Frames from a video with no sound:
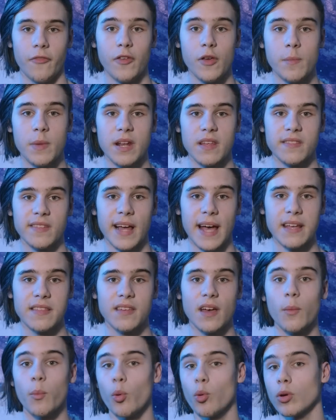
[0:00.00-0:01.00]
A few minutes
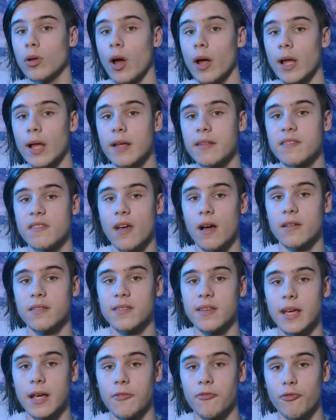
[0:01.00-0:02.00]
later, we'll likely start
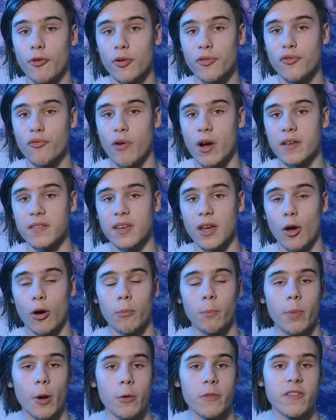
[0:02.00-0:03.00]
seeing frost rising
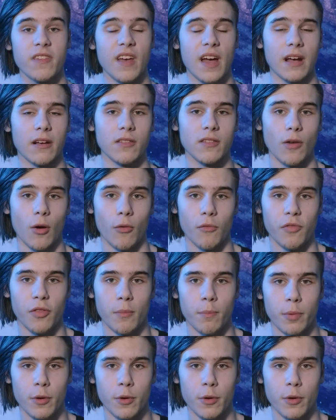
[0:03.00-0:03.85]
on both tanks of the